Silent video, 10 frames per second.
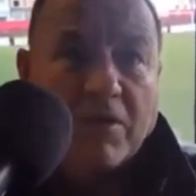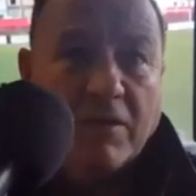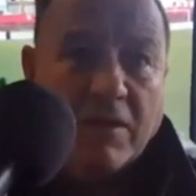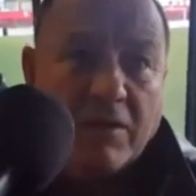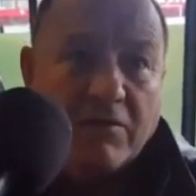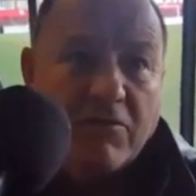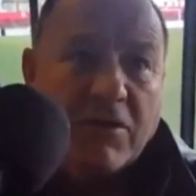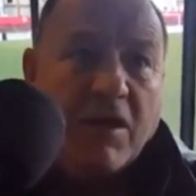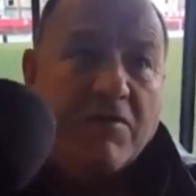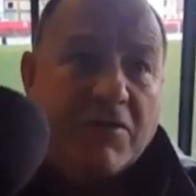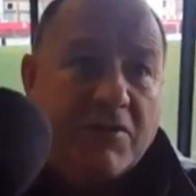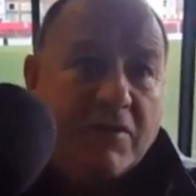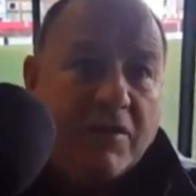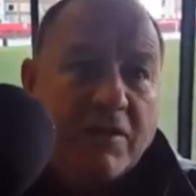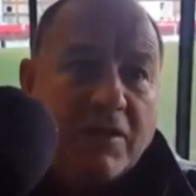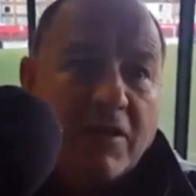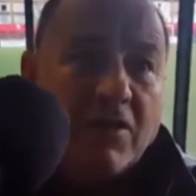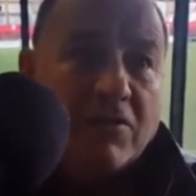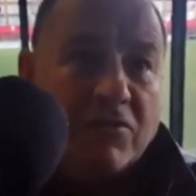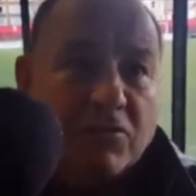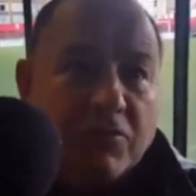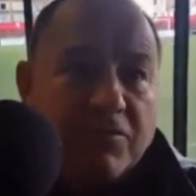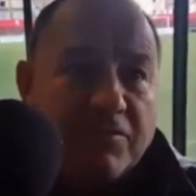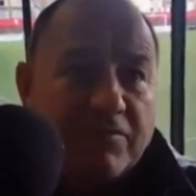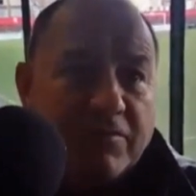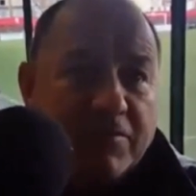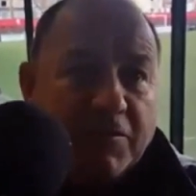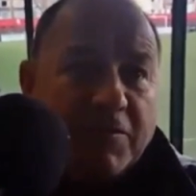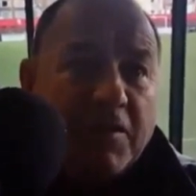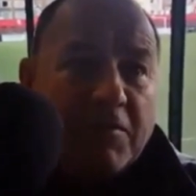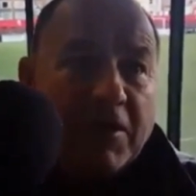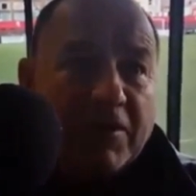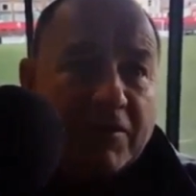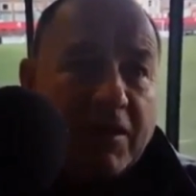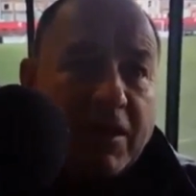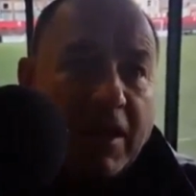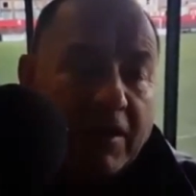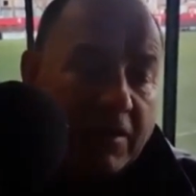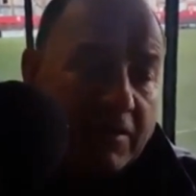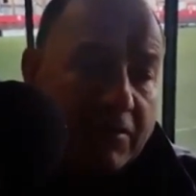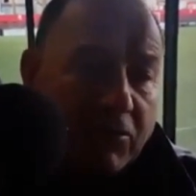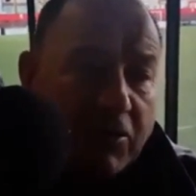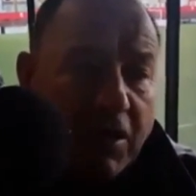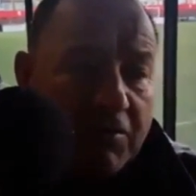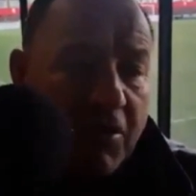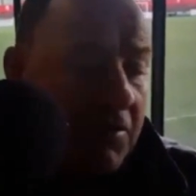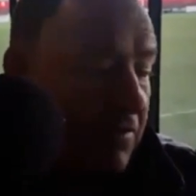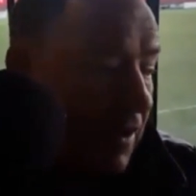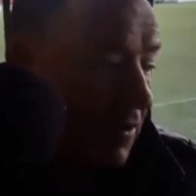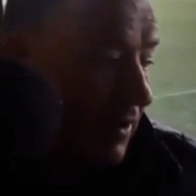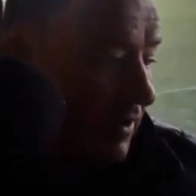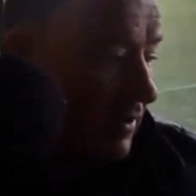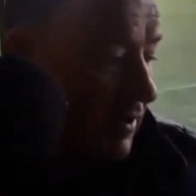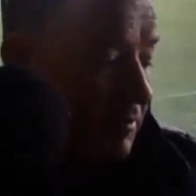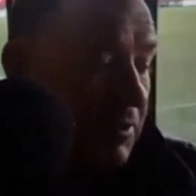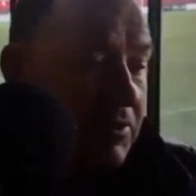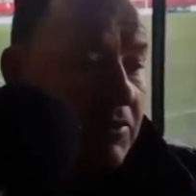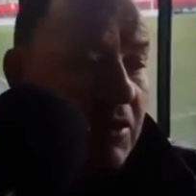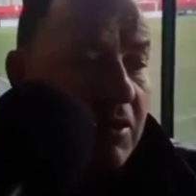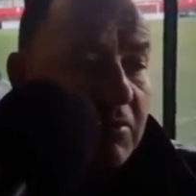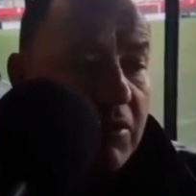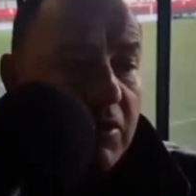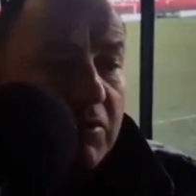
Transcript: he, he recovered in the last sort of 15 minutes that he had. He, what did he have? Half hour. But um,